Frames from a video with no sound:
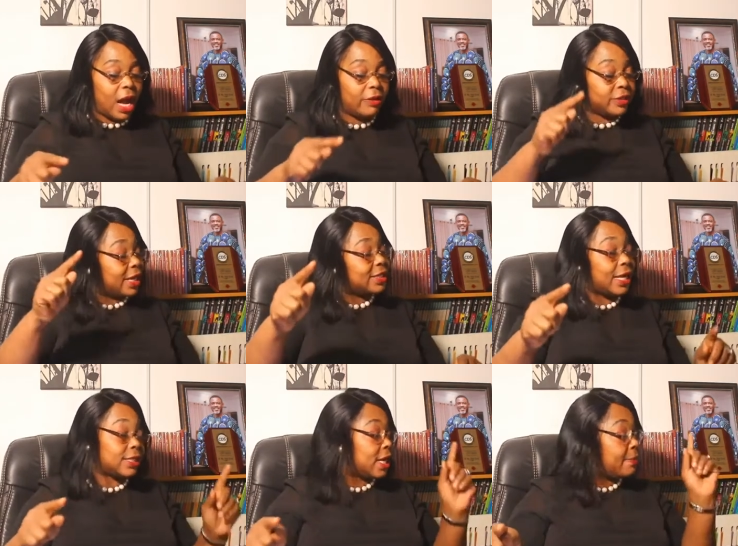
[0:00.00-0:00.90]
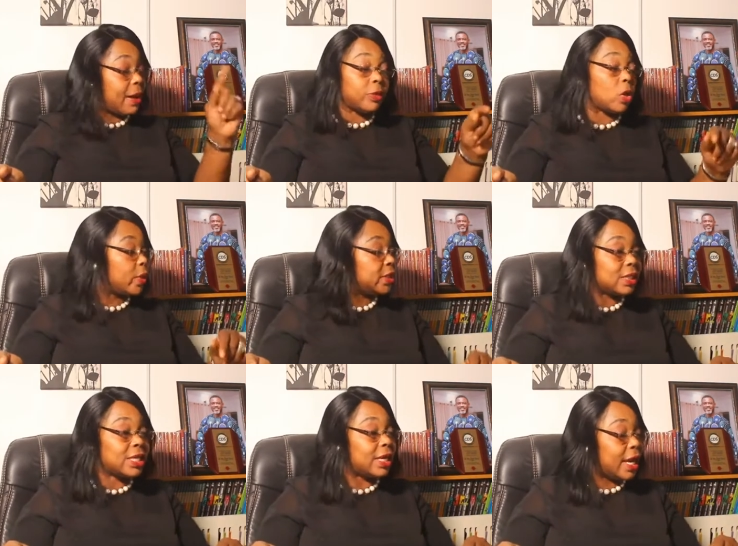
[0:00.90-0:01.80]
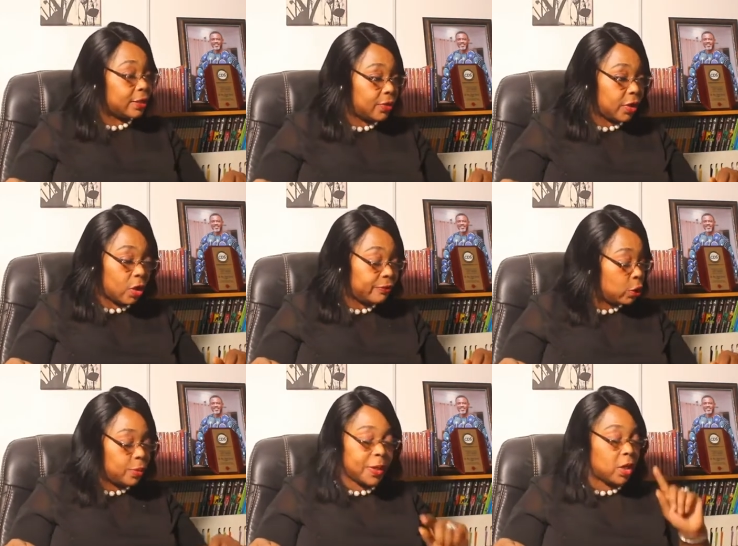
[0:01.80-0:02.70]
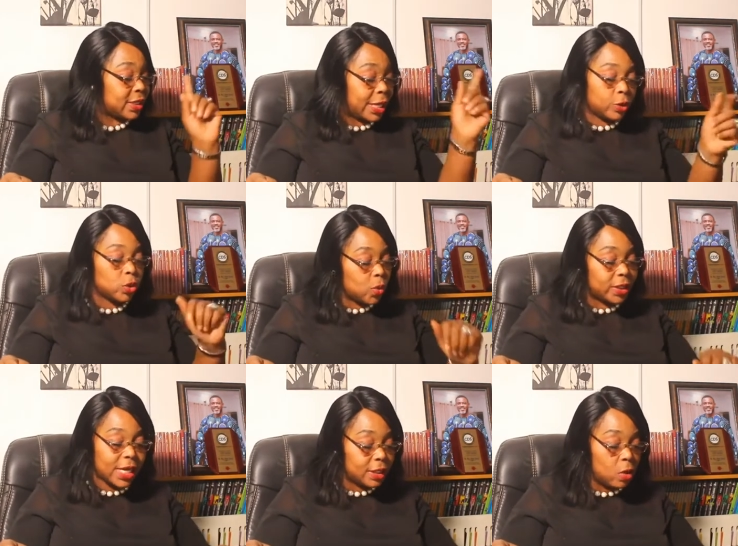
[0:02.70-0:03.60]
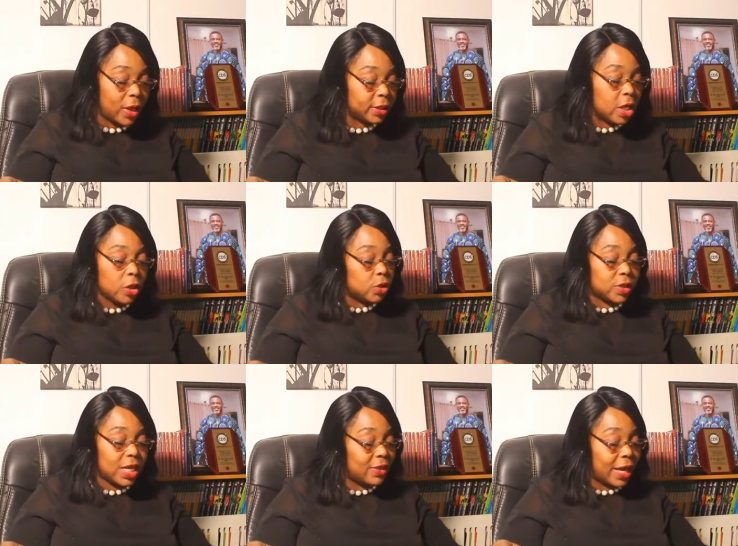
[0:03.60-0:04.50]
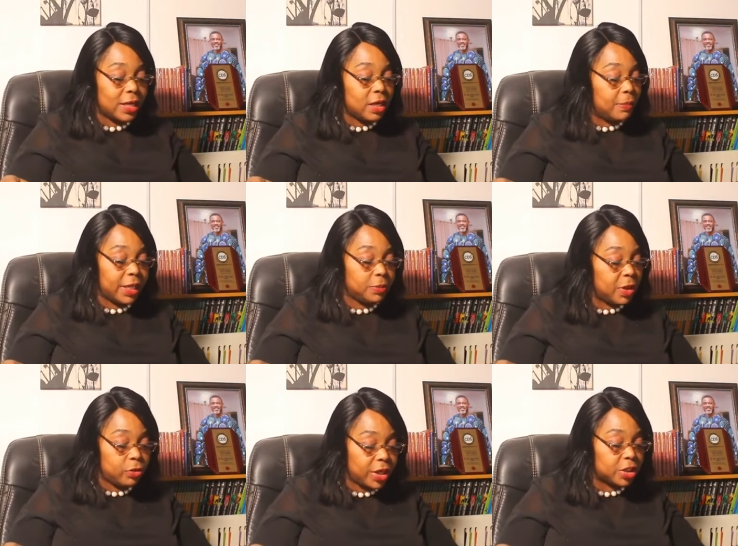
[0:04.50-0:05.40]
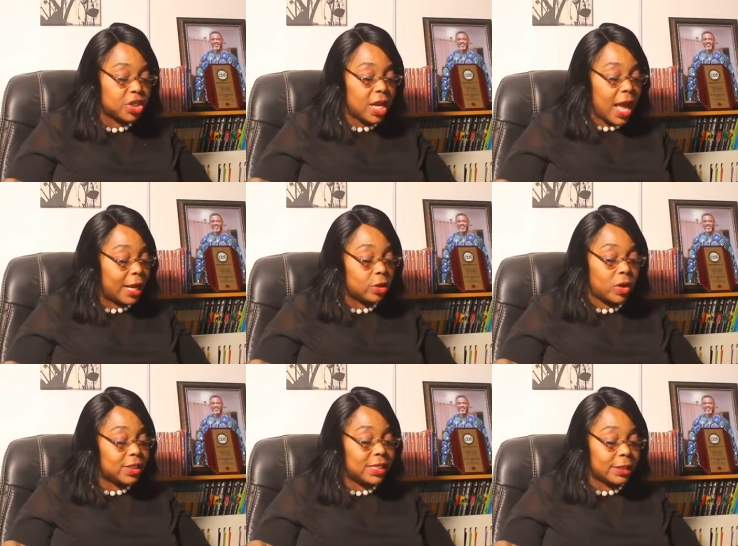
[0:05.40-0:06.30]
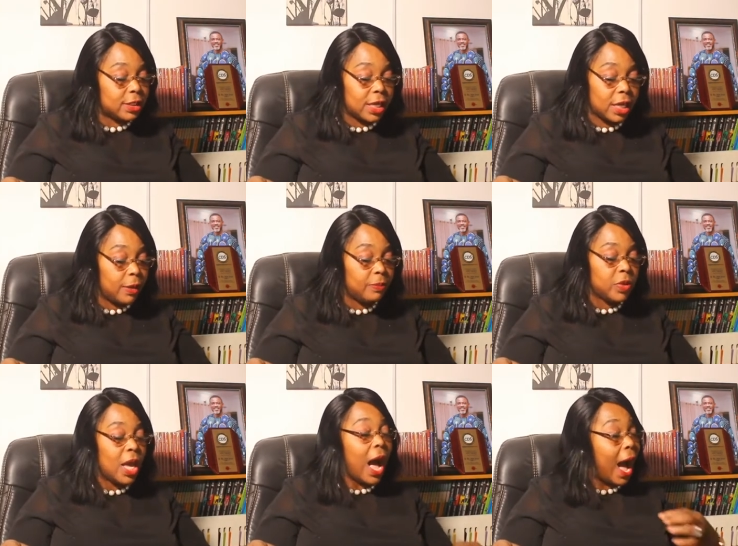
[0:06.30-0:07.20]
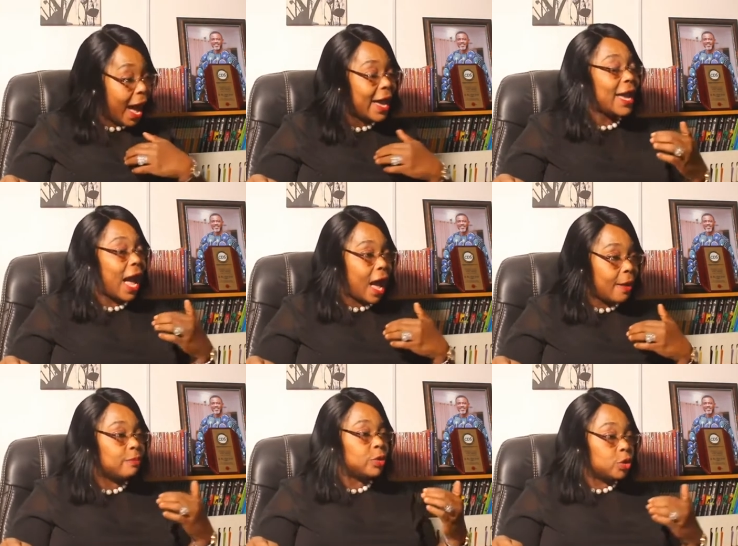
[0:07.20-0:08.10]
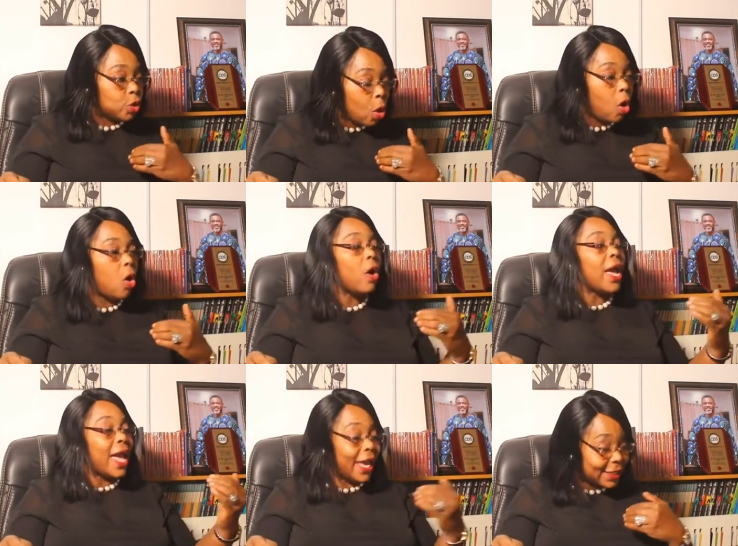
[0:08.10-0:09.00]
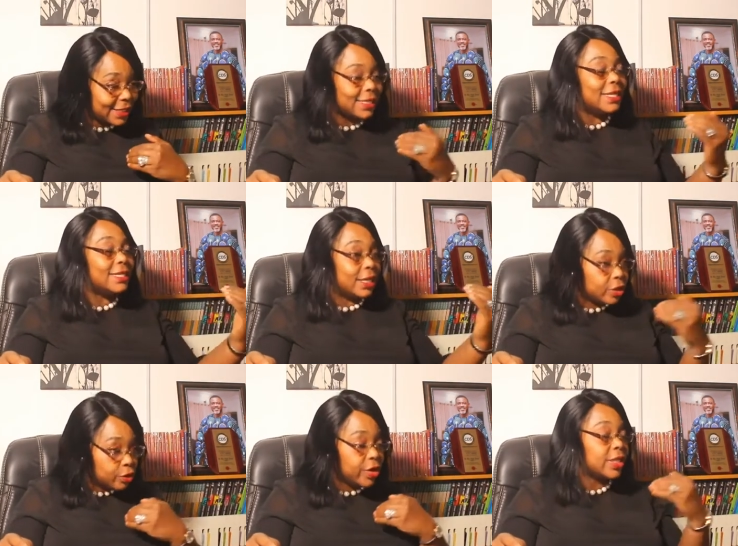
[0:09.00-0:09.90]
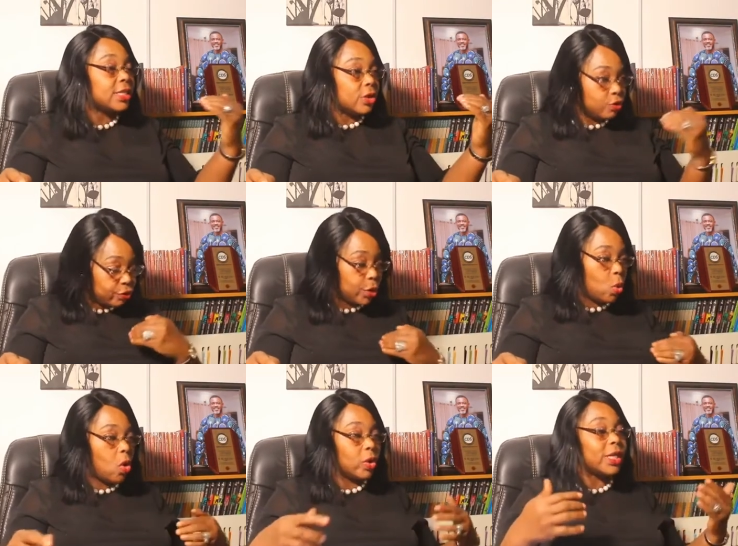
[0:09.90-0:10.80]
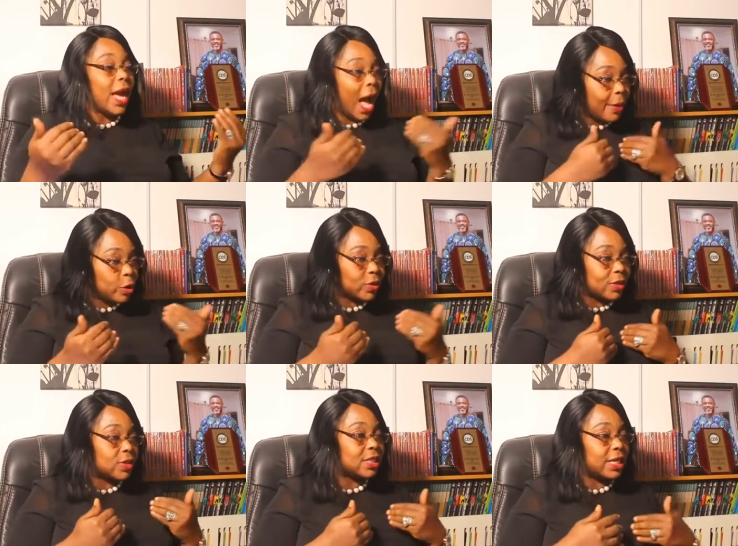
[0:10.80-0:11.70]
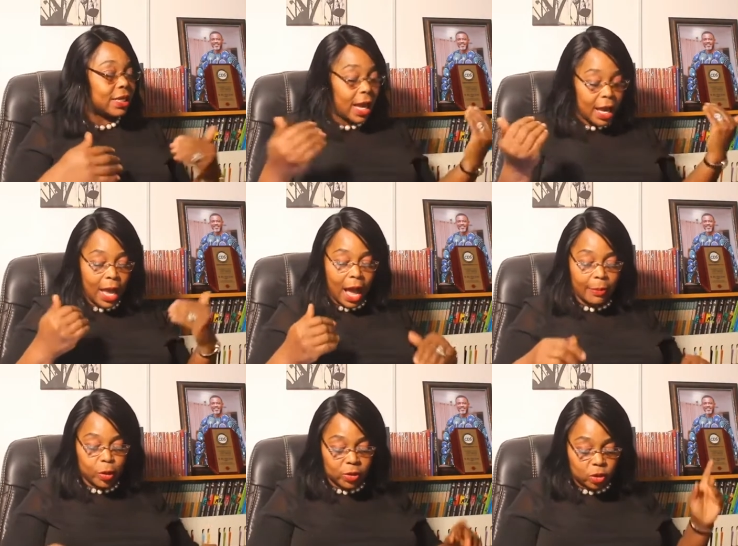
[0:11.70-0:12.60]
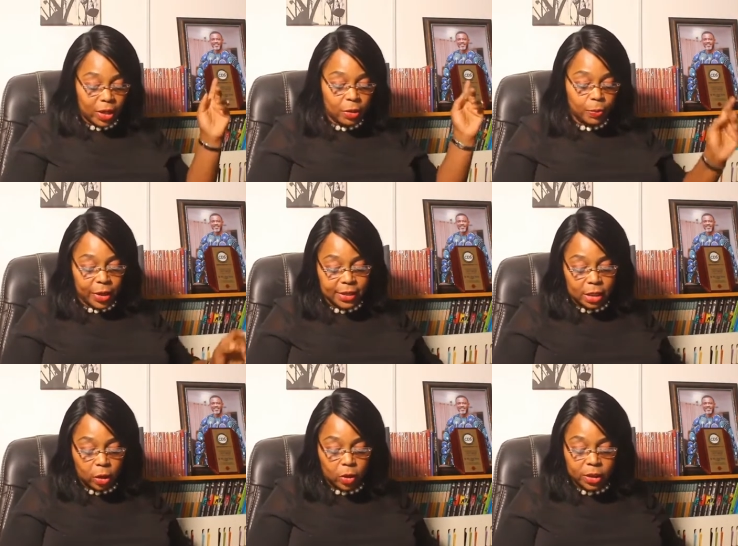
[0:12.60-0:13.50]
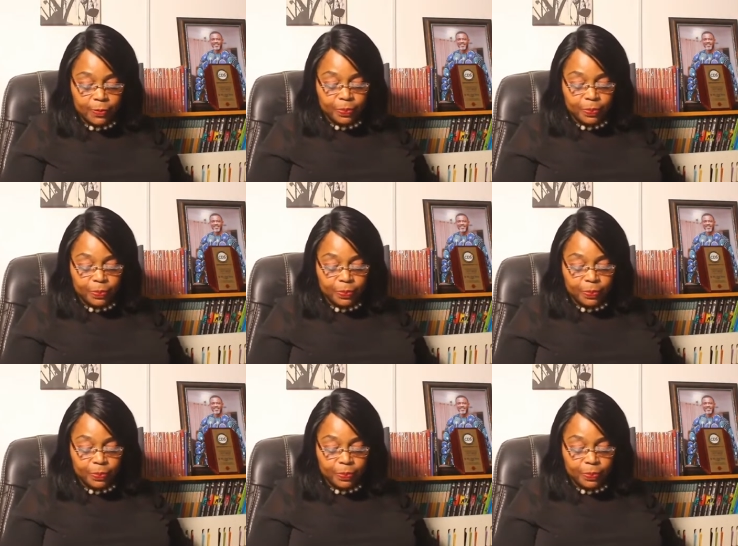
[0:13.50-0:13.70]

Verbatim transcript: after he said to him, I'm not going to take anything of you because I don't want anyone to say that he made me rich. And God said to him, I am your exceeding great reward. I'm your sustainer. I'm your strength. Praise the Lord.